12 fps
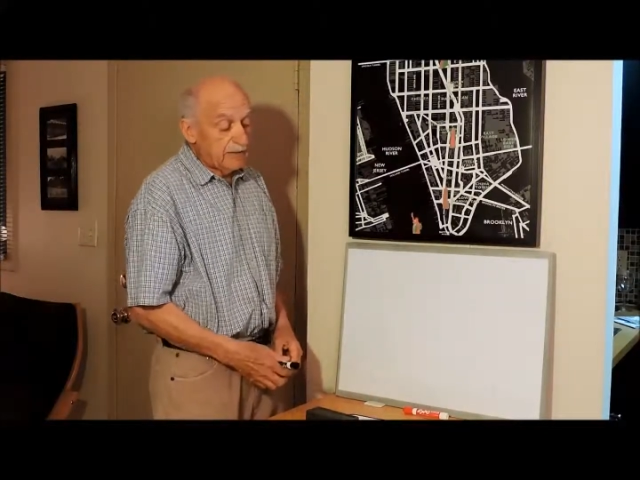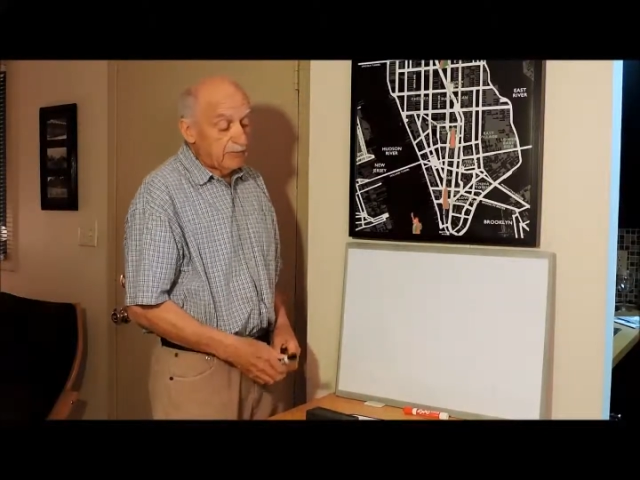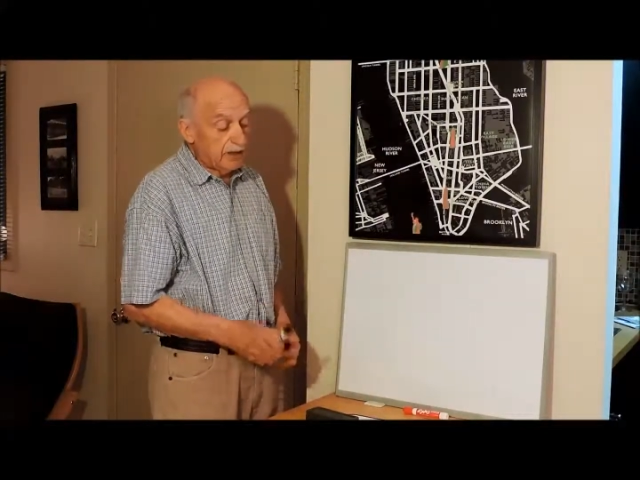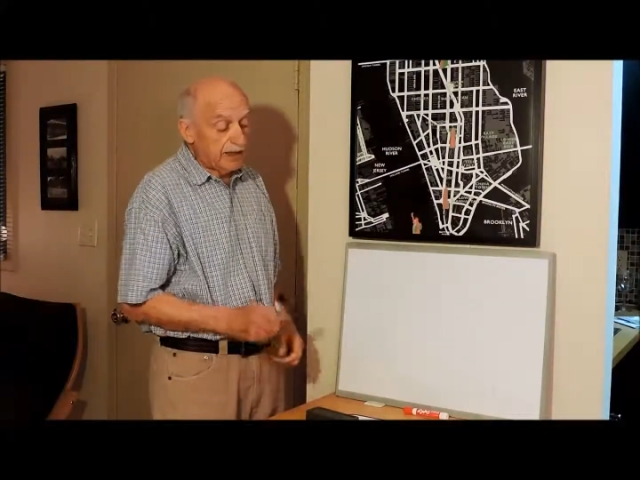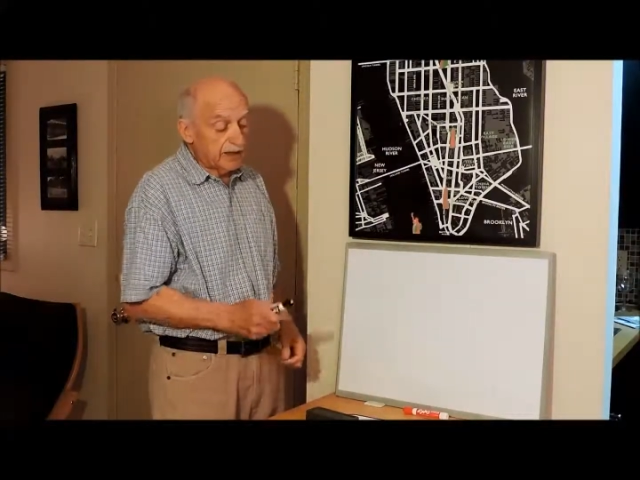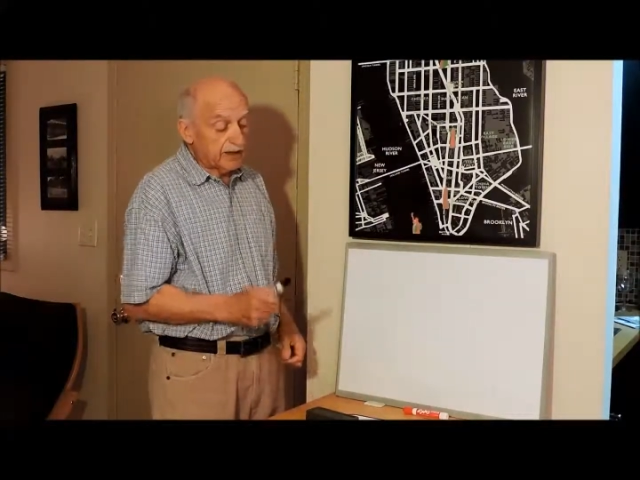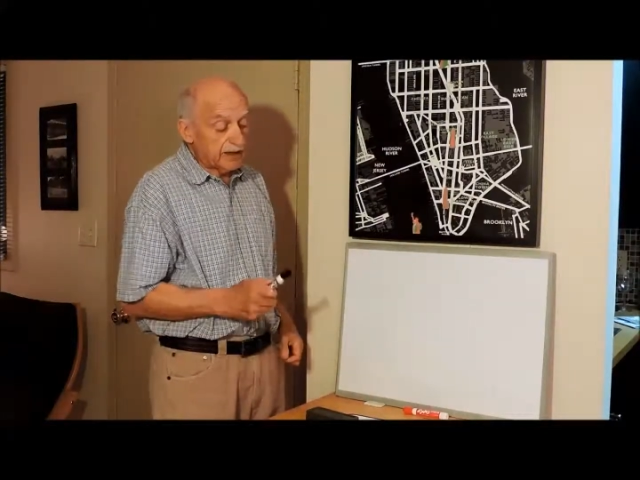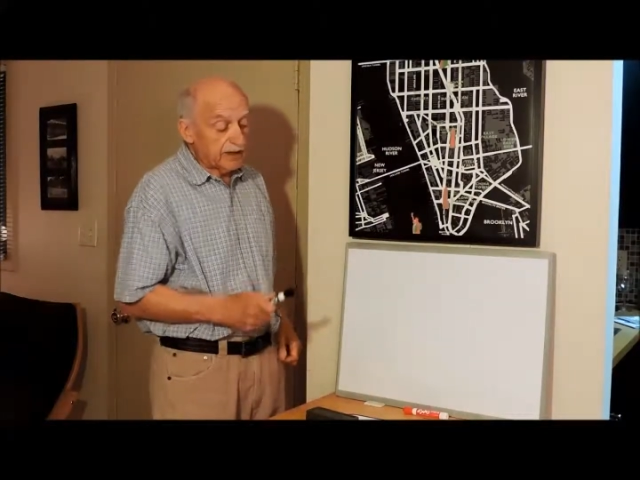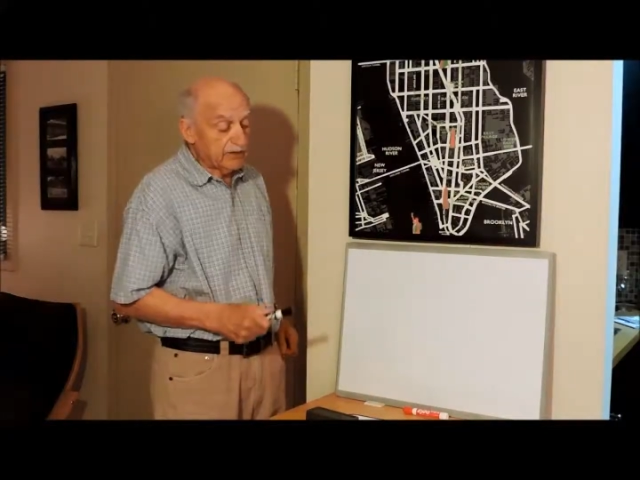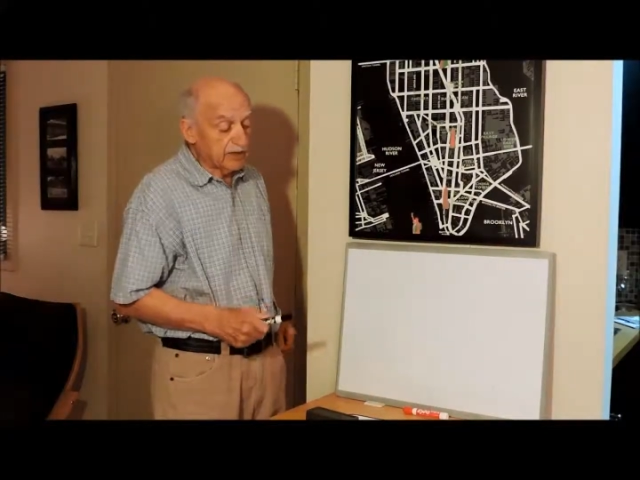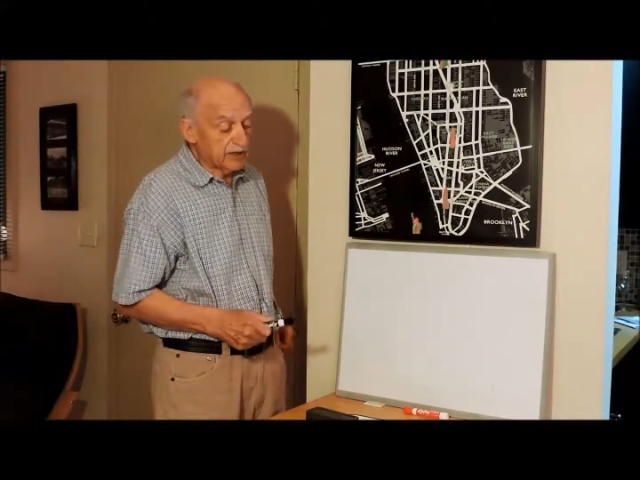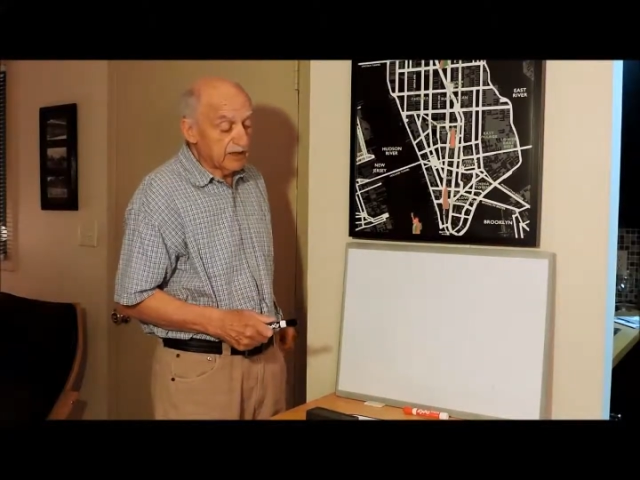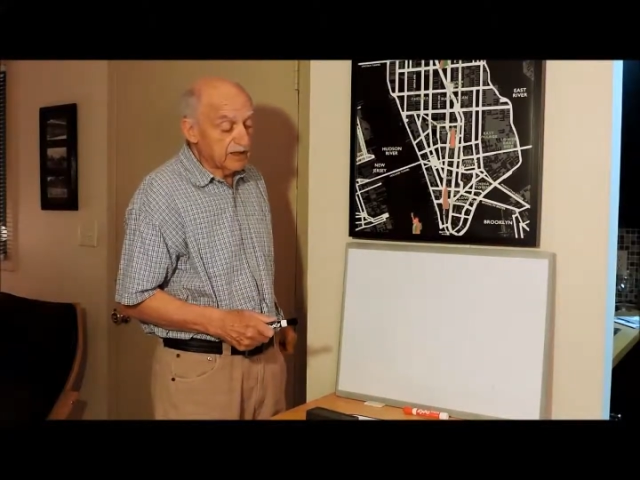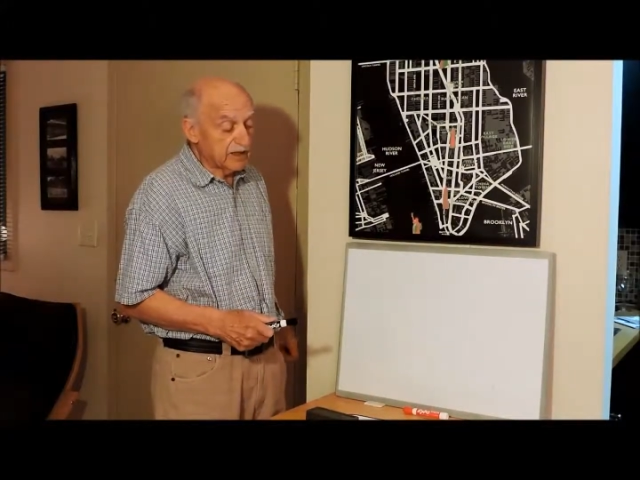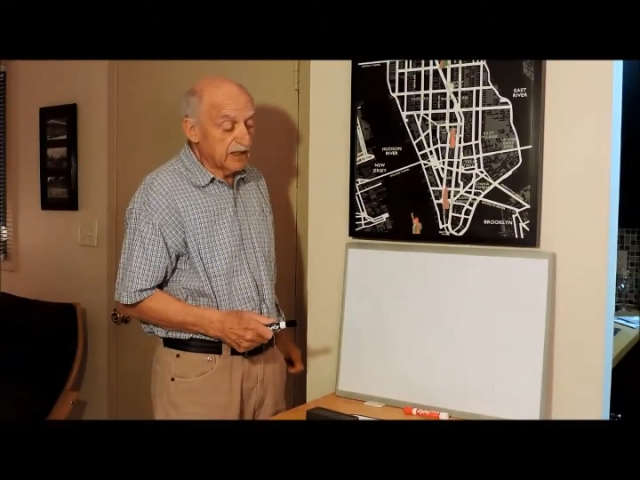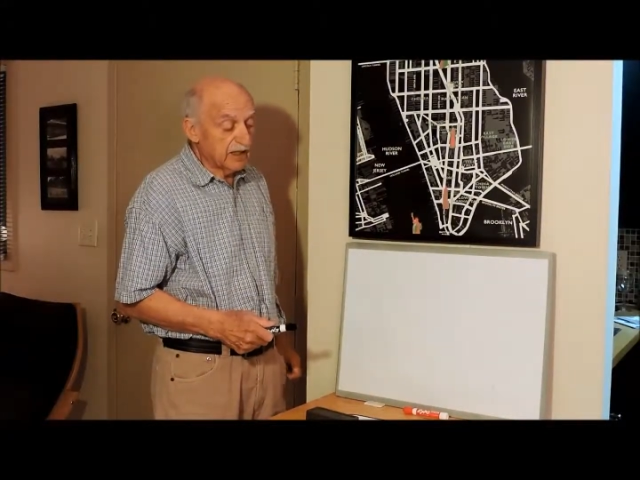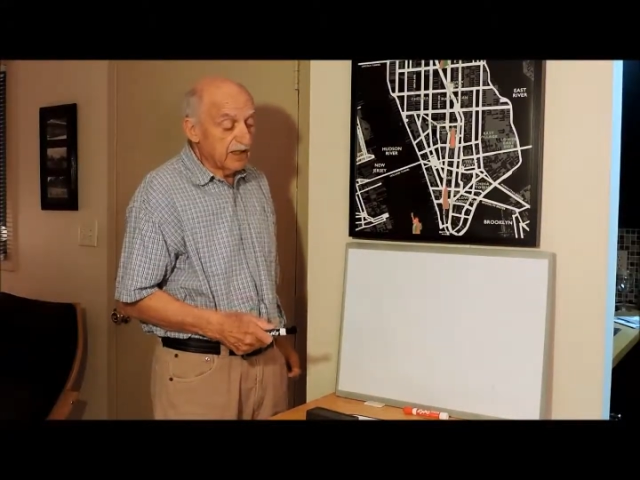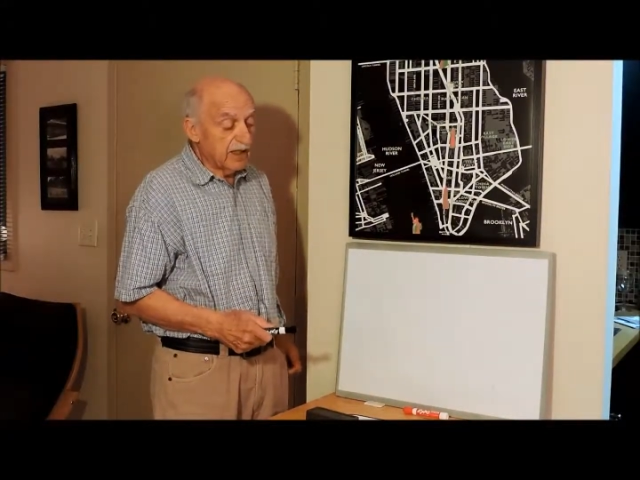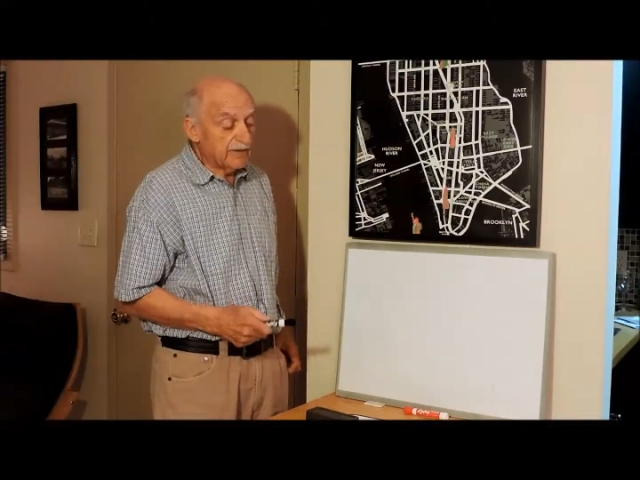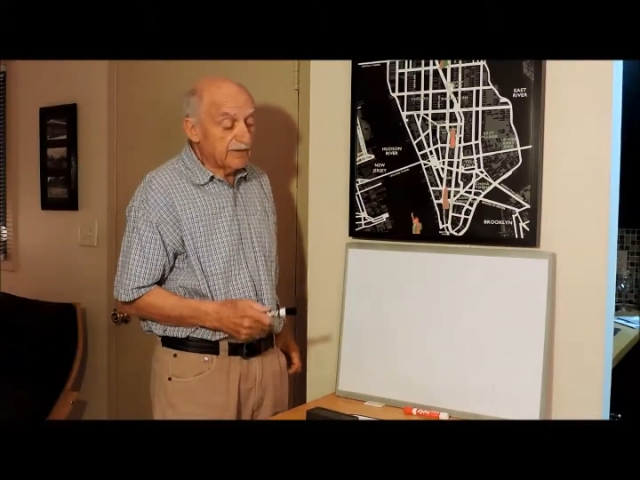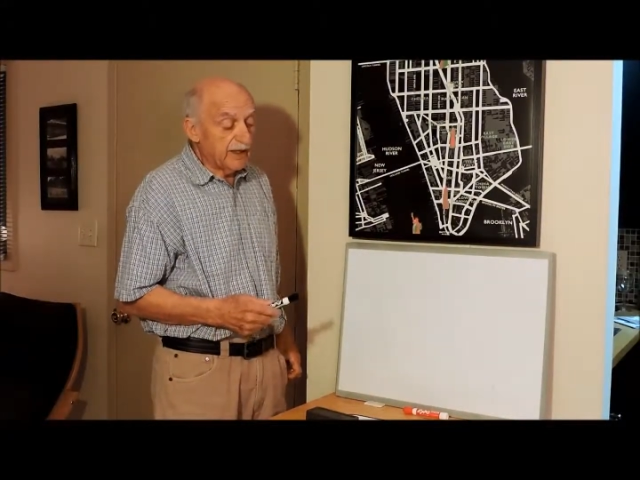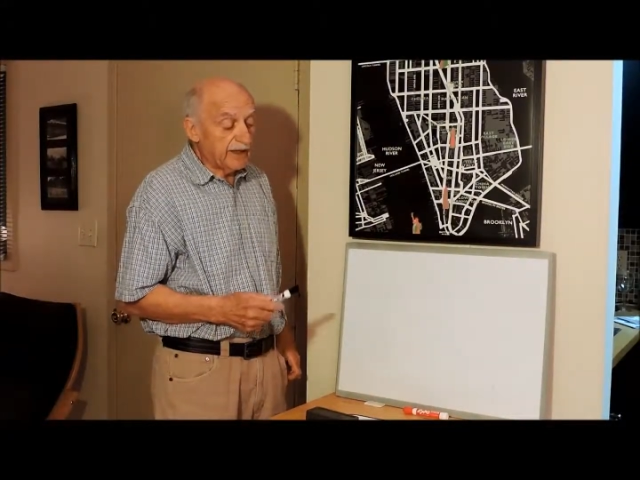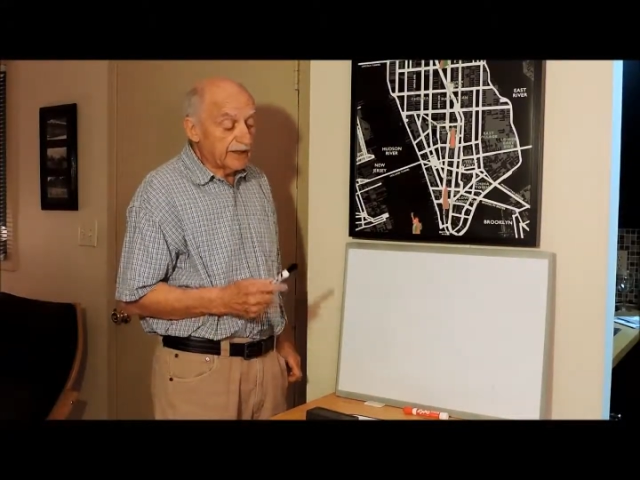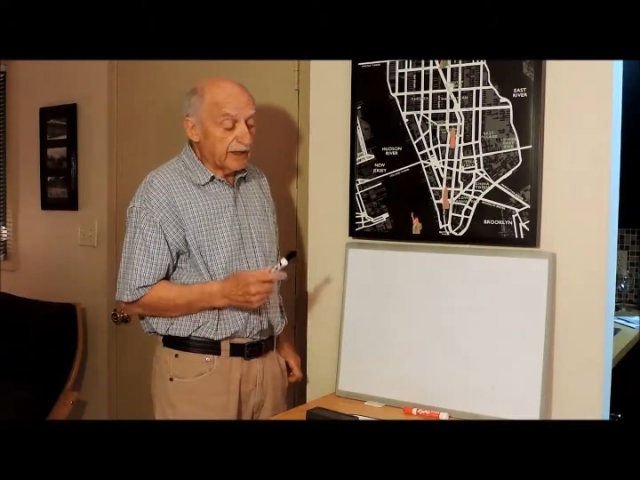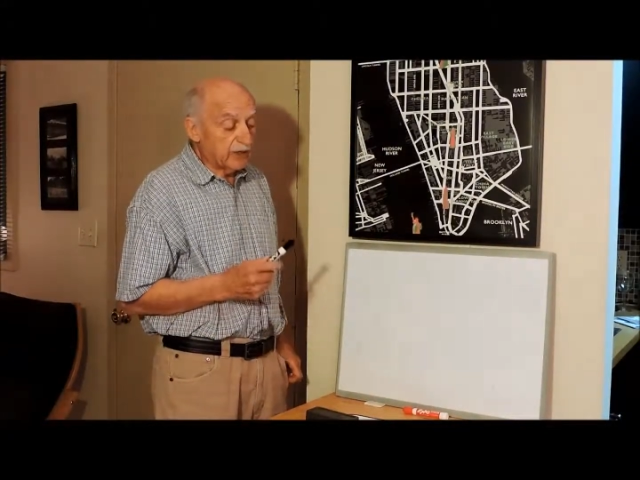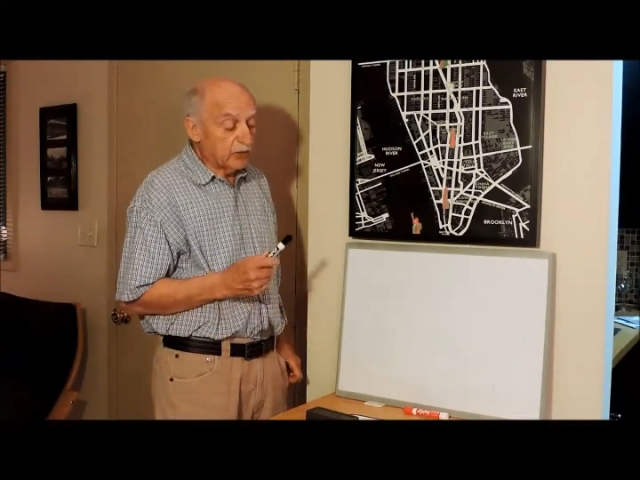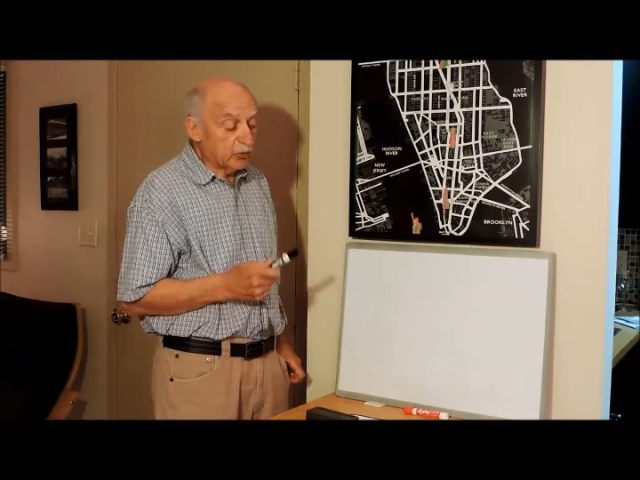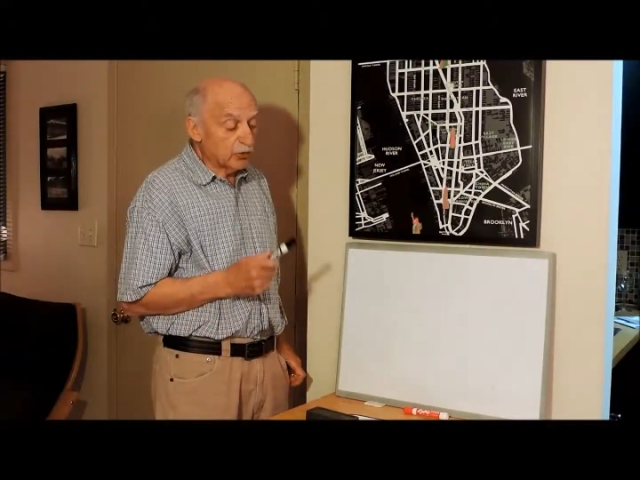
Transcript: My theory says that it